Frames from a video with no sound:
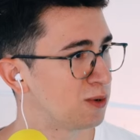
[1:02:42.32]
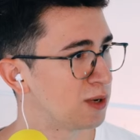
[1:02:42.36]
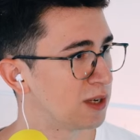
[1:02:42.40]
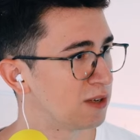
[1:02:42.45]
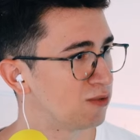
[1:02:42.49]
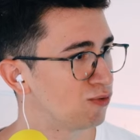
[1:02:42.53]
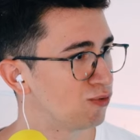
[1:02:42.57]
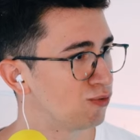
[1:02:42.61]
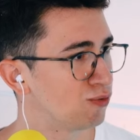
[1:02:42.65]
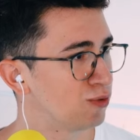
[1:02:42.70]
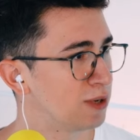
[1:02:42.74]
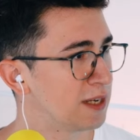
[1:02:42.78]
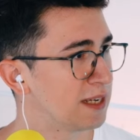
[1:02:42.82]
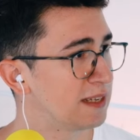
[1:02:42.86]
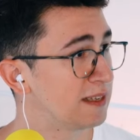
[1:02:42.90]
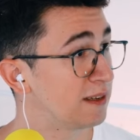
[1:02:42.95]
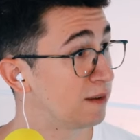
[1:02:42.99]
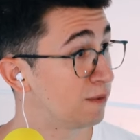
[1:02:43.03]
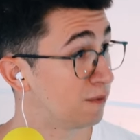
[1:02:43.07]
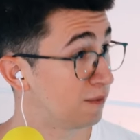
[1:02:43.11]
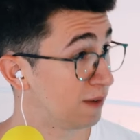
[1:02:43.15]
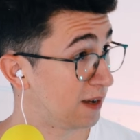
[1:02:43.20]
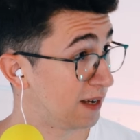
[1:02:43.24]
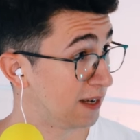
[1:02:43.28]
you could
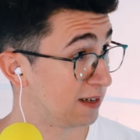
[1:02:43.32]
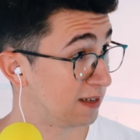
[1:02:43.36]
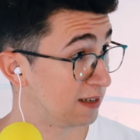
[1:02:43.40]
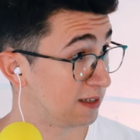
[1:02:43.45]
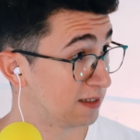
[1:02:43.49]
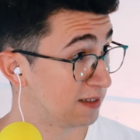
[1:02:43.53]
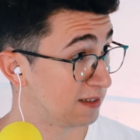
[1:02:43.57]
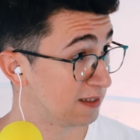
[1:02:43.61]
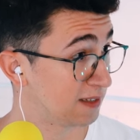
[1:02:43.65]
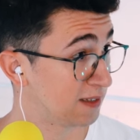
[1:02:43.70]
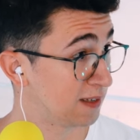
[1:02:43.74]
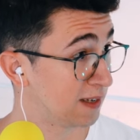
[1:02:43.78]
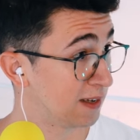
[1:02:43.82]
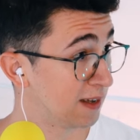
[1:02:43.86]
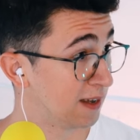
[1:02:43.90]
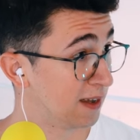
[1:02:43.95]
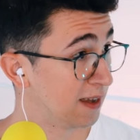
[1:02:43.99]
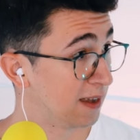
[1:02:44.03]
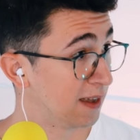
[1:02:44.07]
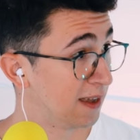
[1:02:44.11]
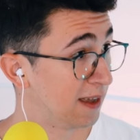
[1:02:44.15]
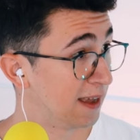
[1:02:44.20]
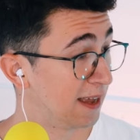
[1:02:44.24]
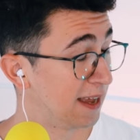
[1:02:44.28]
redefine it,
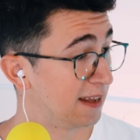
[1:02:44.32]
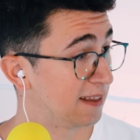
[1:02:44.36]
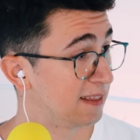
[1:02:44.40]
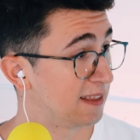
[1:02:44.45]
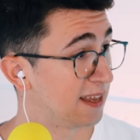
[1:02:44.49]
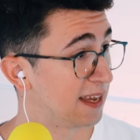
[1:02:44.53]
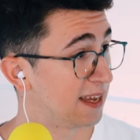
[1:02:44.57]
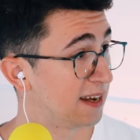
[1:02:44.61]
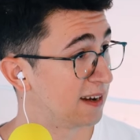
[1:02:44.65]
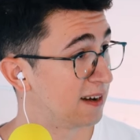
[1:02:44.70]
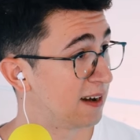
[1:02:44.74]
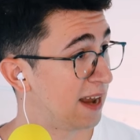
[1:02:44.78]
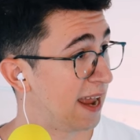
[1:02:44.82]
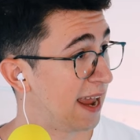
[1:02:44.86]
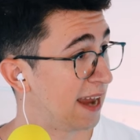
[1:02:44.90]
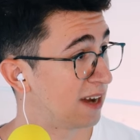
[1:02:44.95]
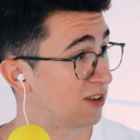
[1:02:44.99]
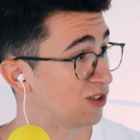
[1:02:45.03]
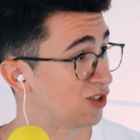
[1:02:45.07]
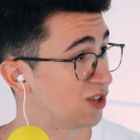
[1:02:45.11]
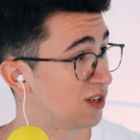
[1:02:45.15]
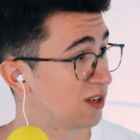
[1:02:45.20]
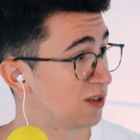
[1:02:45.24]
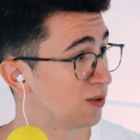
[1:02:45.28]
and then
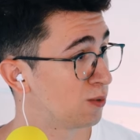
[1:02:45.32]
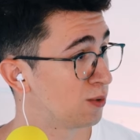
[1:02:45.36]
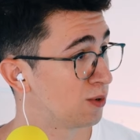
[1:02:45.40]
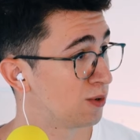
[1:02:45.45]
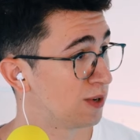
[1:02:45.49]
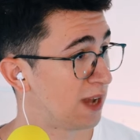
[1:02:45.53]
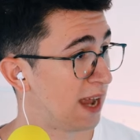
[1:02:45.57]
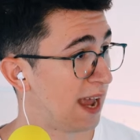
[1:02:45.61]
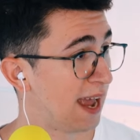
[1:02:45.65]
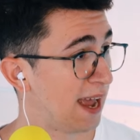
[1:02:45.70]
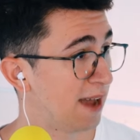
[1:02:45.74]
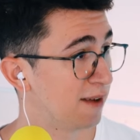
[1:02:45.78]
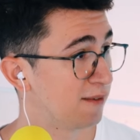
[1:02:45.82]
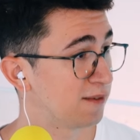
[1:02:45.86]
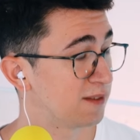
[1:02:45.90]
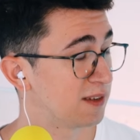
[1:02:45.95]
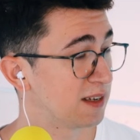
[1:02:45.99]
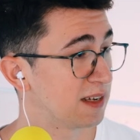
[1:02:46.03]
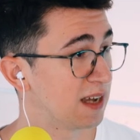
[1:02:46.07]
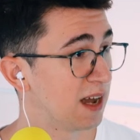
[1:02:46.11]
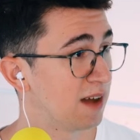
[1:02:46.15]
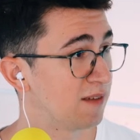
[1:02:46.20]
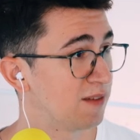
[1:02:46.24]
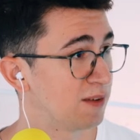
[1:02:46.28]
actually you could
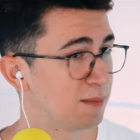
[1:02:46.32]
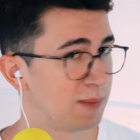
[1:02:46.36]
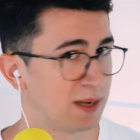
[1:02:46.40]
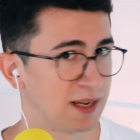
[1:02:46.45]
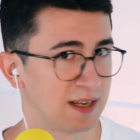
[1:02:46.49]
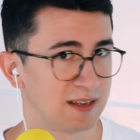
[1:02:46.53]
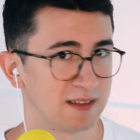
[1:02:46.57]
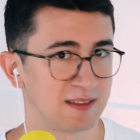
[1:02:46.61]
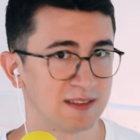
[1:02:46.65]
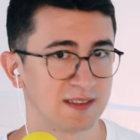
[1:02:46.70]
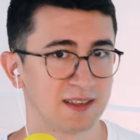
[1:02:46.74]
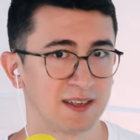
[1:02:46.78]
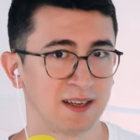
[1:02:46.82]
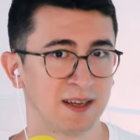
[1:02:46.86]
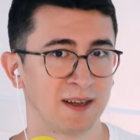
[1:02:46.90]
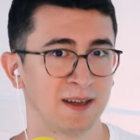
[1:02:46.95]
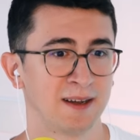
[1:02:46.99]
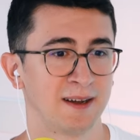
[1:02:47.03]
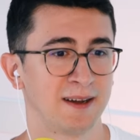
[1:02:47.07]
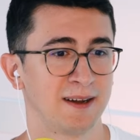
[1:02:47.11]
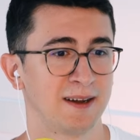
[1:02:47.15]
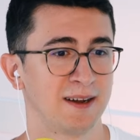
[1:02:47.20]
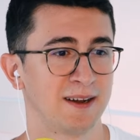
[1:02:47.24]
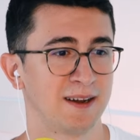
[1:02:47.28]
have the government
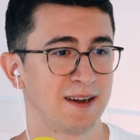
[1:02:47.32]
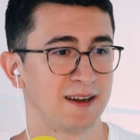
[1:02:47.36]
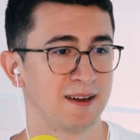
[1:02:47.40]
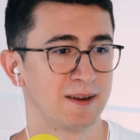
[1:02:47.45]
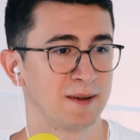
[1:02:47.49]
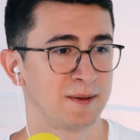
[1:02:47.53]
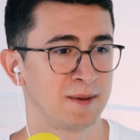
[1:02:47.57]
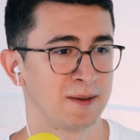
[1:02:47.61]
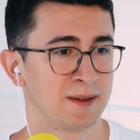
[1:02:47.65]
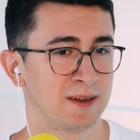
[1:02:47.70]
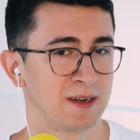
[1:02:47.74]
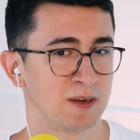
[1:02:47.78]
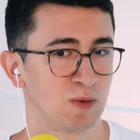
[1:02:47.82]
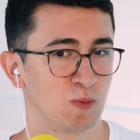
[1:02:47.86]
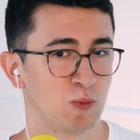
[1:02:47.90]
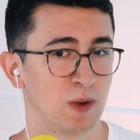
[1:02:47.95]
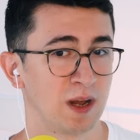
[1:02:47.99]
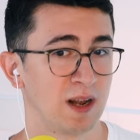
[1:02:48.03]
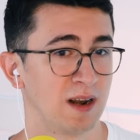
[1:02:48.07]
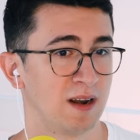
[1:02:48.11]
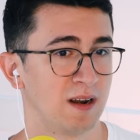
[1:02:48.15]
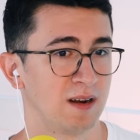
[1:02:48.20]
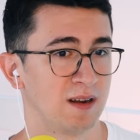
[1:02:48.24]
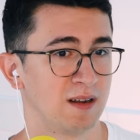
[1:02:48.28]

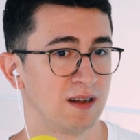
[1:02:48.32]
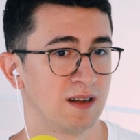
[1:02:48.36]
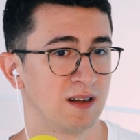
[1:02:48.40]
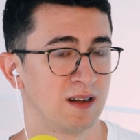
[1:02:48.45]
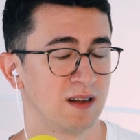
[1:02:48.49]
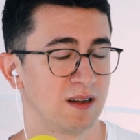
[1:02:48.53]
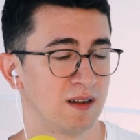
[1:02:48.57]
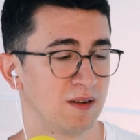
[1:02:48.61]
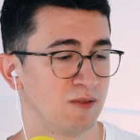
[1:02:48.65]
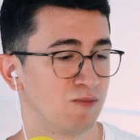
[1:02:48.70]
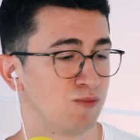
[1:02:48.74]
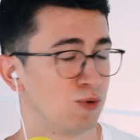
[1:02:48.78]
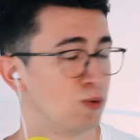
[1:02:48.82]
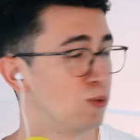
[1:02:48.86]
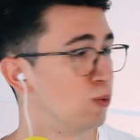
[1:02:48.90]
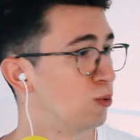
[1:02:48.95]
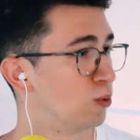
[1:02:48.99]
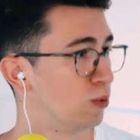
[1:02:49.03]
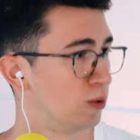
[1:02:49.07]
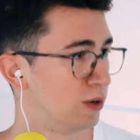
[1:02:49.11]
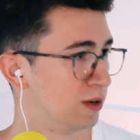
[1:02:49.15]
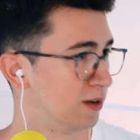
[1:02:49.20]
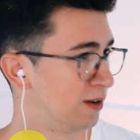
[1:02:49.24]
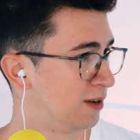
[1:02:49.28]

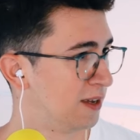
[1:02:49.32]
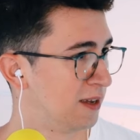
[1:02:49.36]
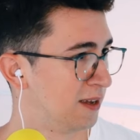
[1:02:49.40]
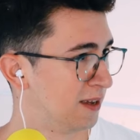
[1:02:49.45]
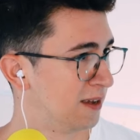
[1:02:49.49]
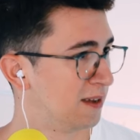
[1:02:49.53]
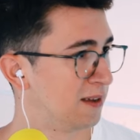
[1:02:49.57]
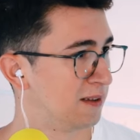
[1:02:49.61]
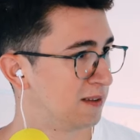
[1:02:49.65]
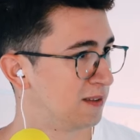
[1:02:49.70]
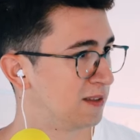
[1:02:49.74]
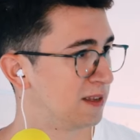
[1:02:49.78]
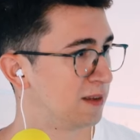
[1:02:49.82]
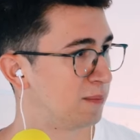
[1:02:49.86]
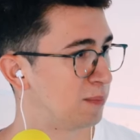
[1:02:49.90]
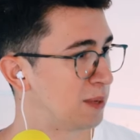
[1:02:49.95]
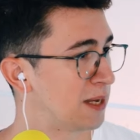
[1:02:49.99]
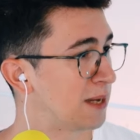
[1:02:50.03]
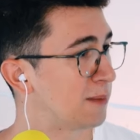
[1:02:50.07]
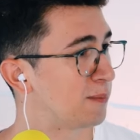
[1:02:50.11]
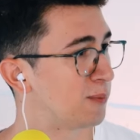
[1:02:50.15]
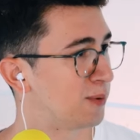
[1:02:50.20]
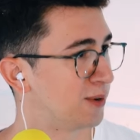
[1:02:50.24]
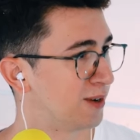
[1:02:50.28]
rule the
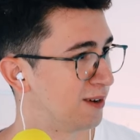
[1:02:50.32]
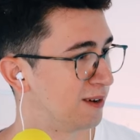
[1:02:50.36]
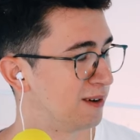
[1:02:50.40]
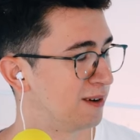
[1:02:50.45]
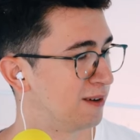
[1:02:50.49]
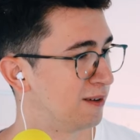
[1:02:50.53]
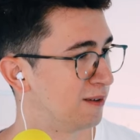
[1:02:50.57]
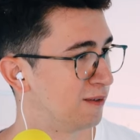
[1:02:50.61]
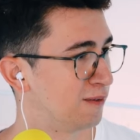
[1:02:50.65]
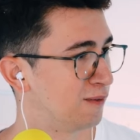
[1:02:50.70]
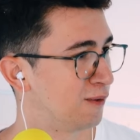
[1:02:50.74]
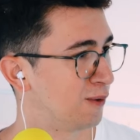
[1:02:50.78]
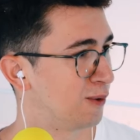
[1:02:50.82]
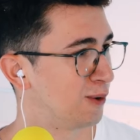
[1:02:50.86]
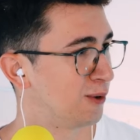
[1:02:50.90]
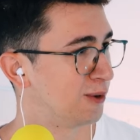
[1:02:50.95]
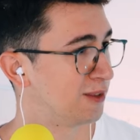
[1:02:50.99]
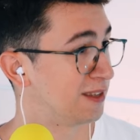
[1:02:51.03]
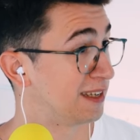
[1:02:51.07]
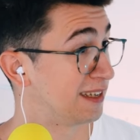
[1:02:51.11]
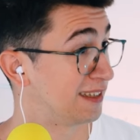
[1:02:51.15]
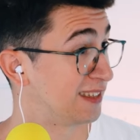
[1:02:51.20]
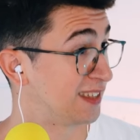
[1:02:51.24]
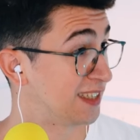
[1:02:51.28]
people
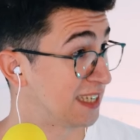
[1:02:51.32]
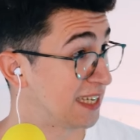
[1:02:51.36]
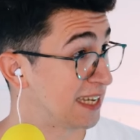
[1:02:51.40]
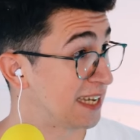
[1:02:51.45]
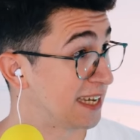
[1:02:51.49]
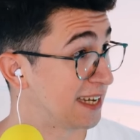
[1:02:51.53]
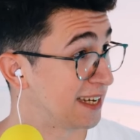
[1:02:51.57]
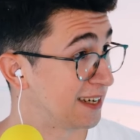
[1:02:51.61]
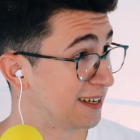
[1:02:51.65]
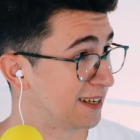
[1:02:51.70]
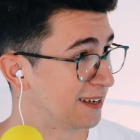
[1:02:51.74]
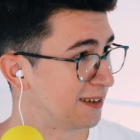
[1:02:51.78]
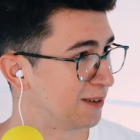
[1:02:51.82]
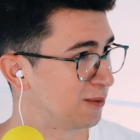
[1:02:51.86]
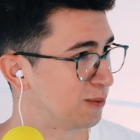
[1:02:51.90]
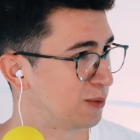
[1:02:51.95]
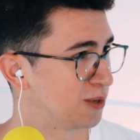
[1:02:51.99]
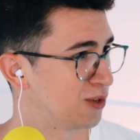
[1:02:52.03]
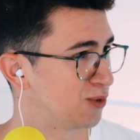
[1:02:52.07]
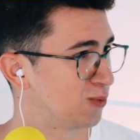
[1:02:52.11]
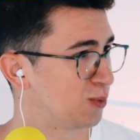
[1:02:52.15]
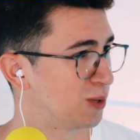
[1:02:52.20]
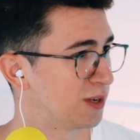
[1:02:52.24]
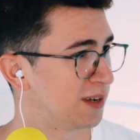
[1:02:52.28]
for this year,
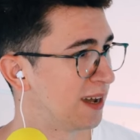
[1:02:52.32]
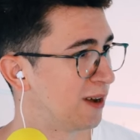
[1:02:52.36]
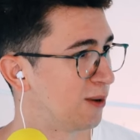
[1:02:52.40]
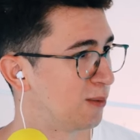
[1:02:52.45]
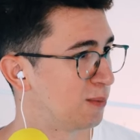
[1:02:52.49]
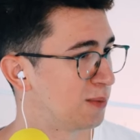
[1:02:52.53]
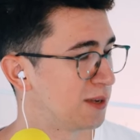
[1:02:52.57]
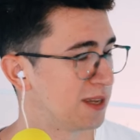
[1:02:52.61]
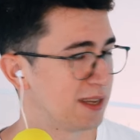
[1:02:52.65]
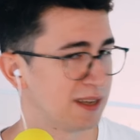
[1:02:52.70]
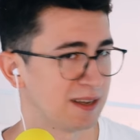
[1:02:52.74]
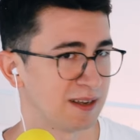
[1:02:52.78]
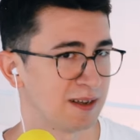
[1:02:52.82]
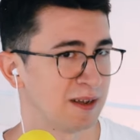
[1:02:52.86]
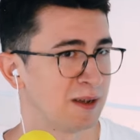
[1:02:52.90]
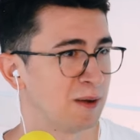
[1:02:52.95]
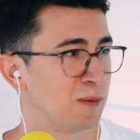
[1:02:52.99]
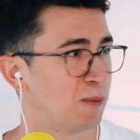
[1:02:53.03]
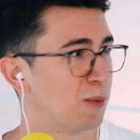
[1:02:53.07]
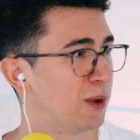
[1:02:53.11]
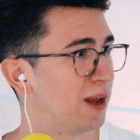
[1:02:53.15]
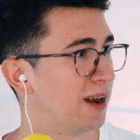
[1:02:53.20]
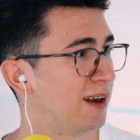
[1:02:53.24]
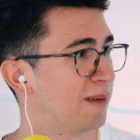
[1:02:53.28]
which would now be,
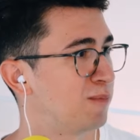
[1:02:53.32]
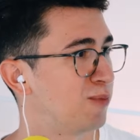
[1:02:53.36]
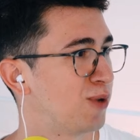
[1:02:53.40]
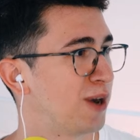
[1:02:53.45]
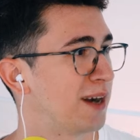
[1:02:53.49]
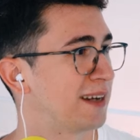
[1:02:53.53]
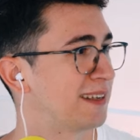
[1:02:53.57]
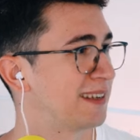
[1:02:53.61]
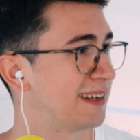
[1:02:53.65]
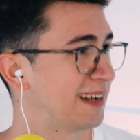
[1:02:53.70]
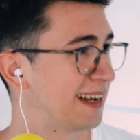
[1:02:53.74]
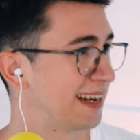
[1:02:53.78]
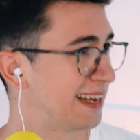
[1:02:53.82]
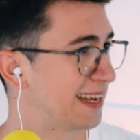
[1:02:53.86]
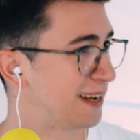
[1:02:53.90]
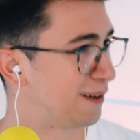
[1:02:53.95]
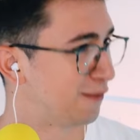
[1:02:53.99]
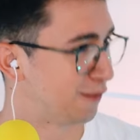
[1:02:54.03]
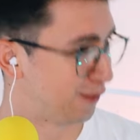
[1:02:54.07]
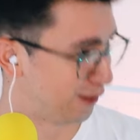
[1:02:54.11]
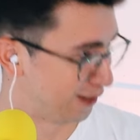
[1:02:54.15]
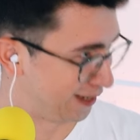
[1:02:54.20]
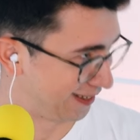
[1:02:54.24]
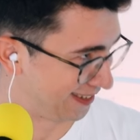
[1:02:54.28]
well,
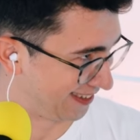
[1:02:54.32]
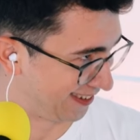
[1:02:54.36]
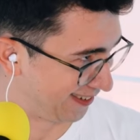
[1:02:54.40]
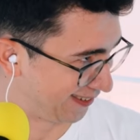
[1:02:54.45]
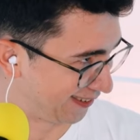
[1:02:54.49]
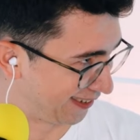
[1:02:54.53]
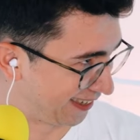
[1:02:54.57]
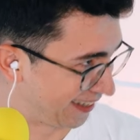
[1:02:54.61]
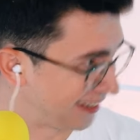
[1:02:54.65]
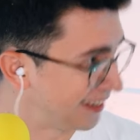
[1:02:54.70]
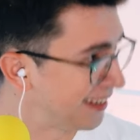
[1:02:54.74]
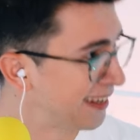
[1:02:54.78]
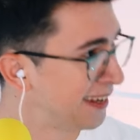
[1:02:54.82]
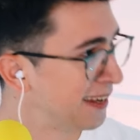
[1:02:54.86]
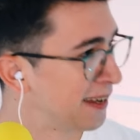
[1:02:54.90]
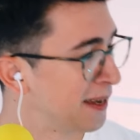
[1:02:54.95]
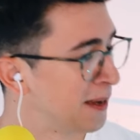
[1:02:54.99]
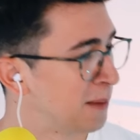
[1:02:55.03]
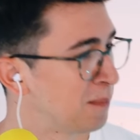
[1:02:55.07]
practically infinite, right?